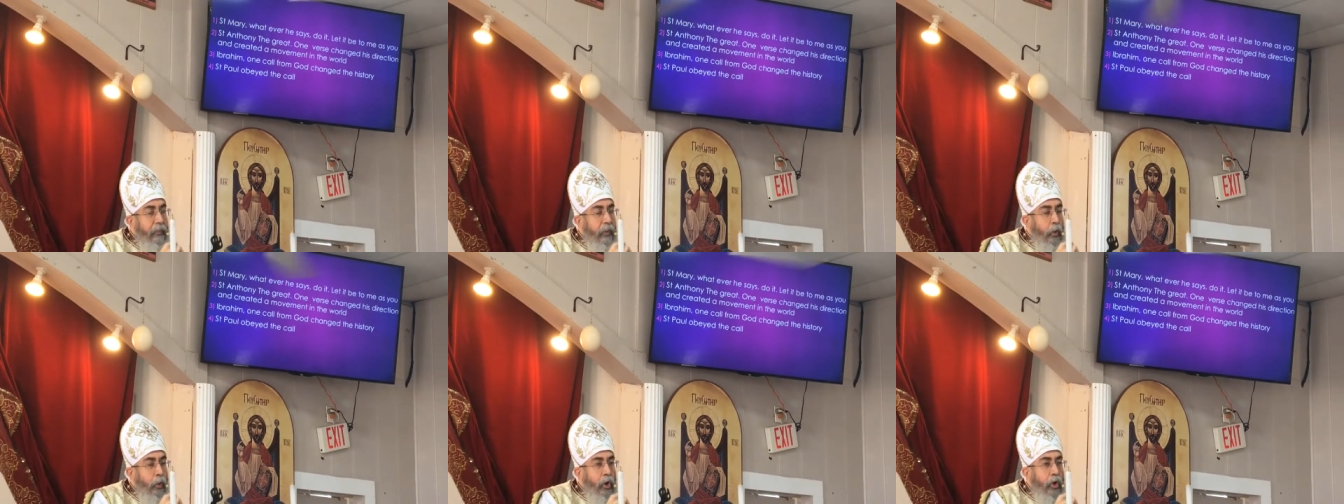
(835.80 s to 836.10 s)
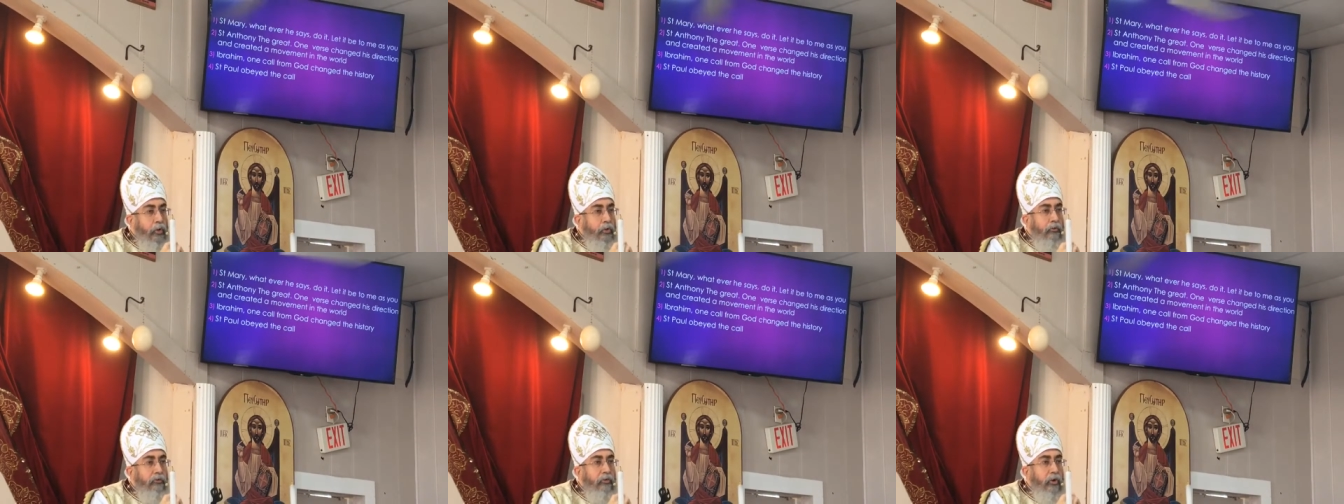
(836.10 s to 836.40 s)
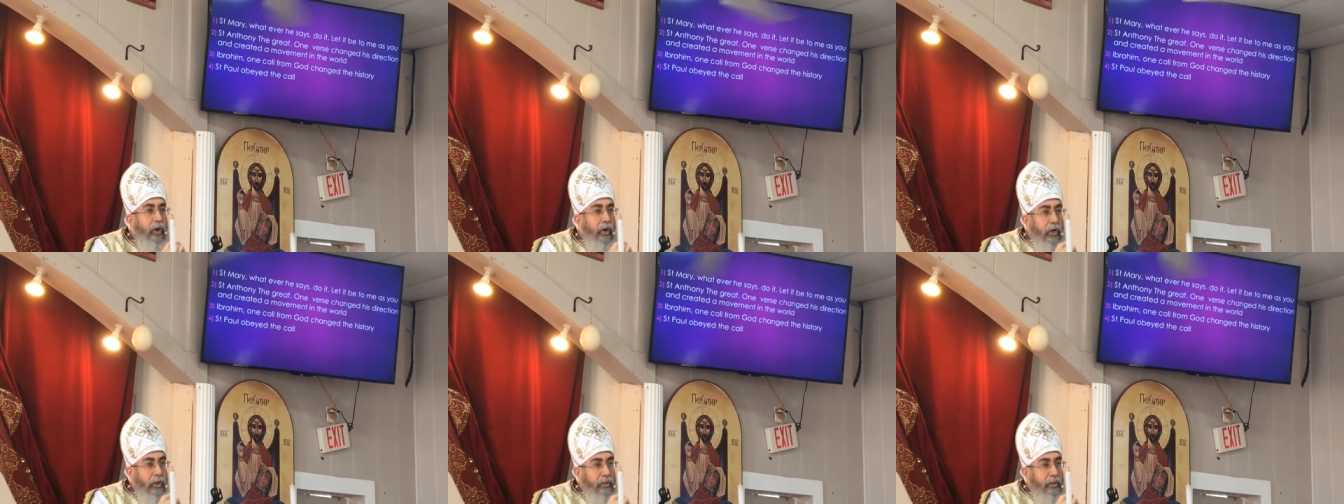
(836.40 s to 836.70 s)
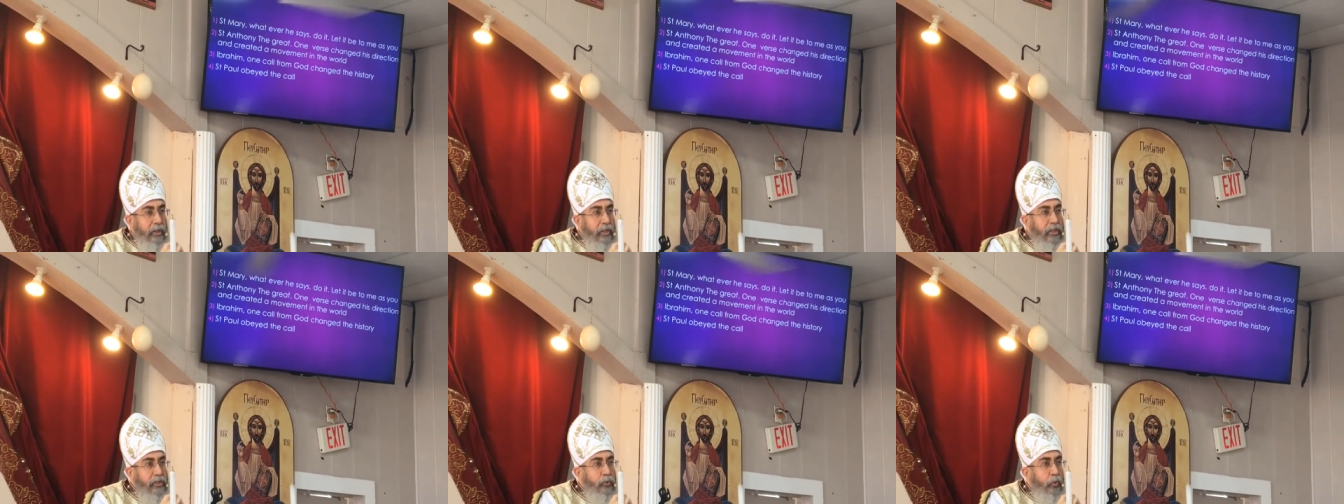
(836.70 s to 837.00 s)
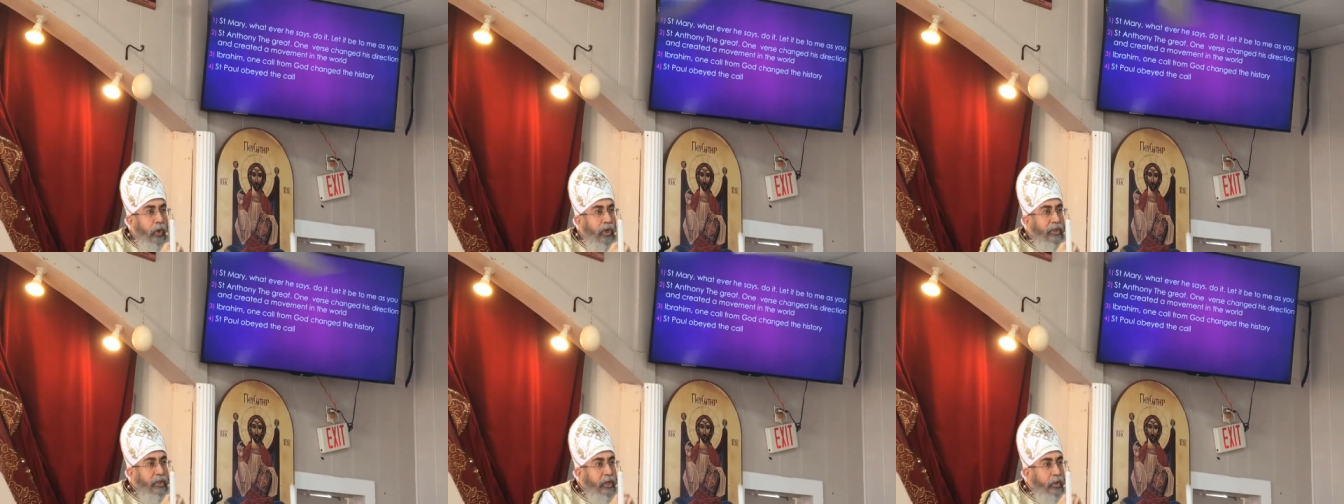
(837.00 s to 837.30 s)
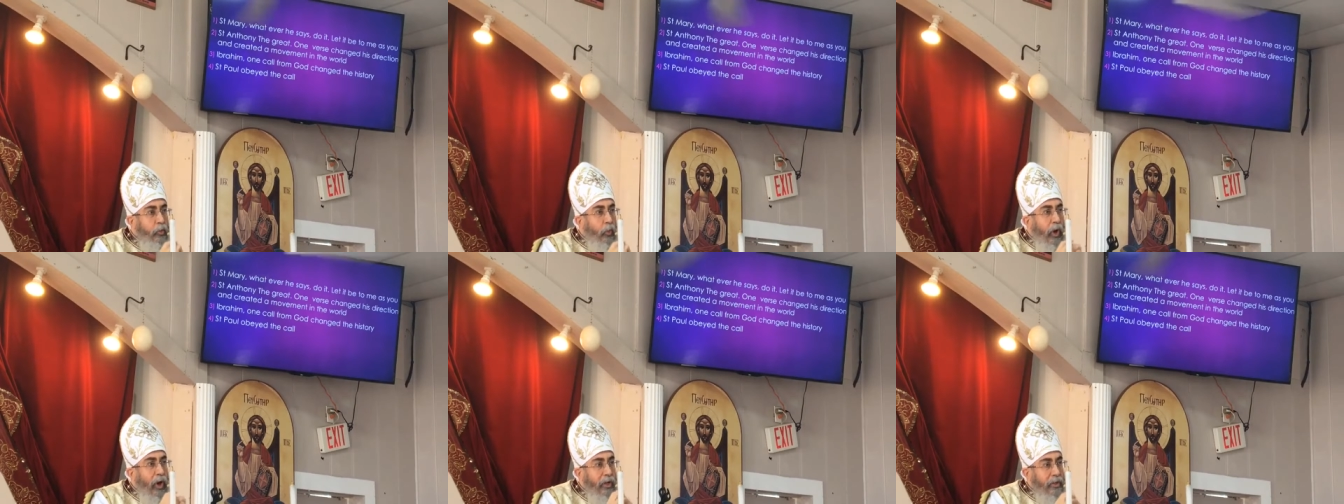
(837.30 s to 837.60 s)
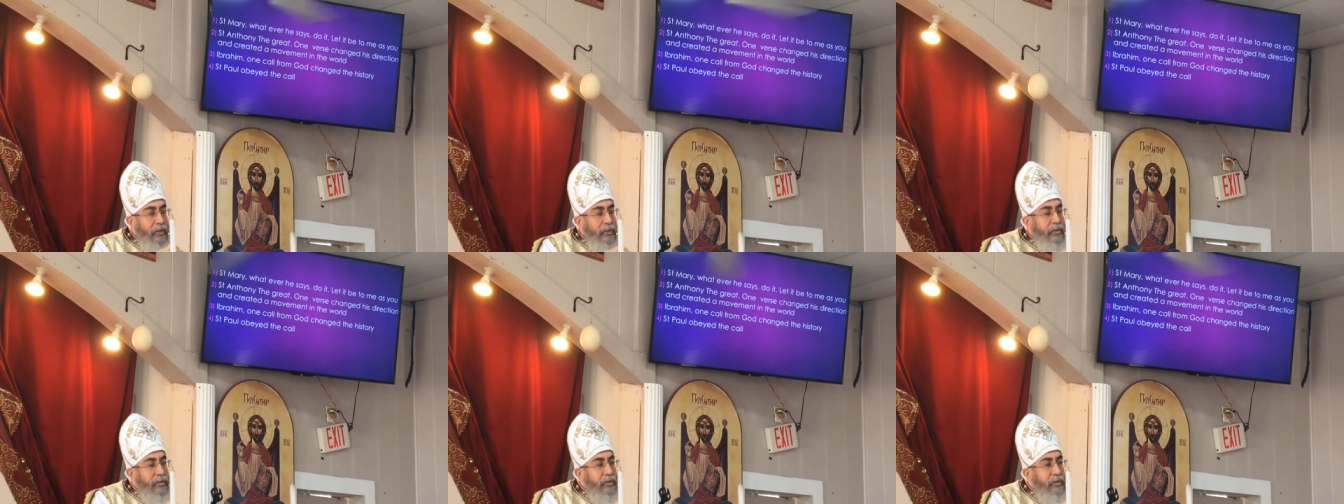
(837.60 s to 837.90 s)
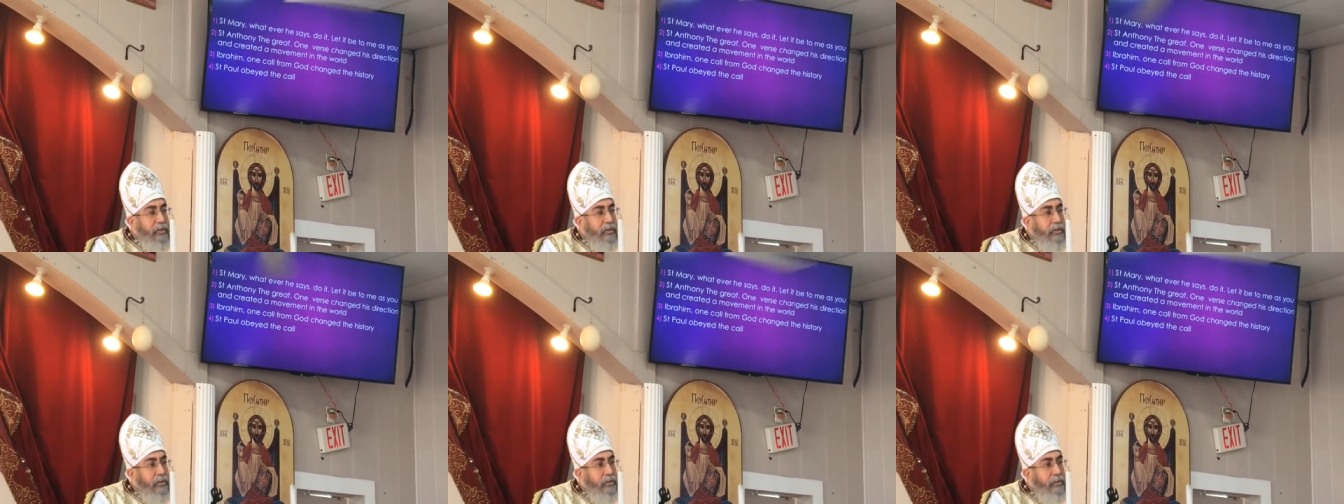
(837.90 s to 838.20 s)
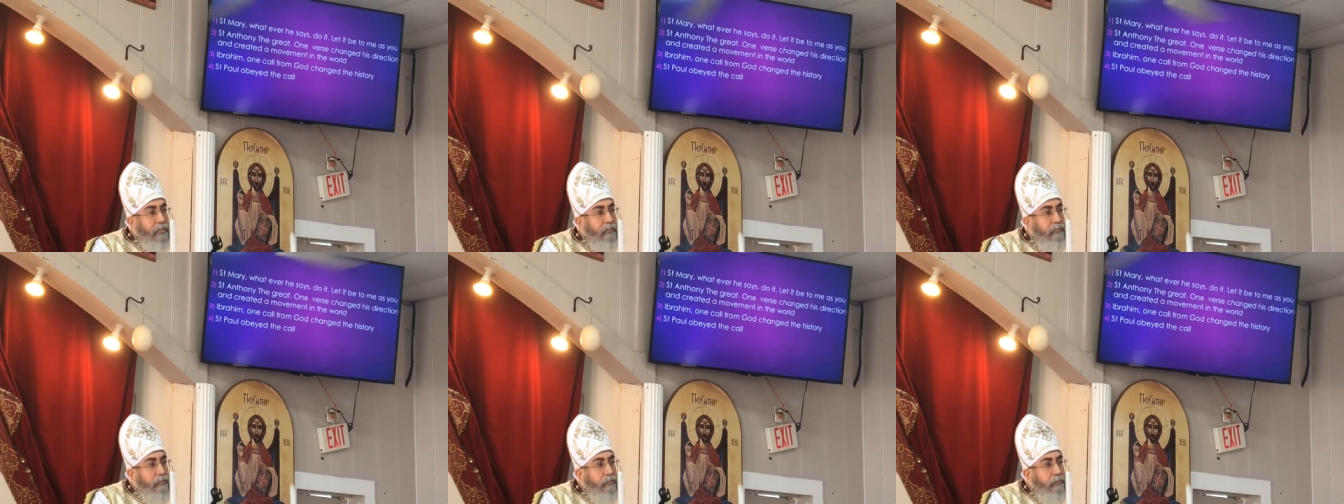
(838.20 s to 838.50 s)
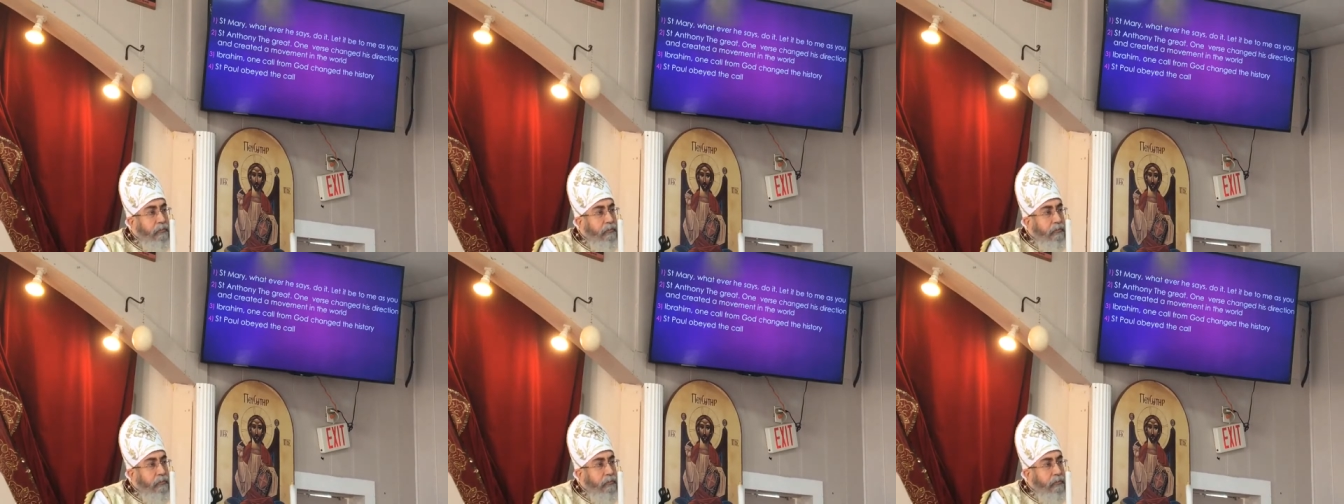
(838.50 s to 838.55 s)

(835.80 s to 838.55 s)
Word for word: the word of God is what he wants.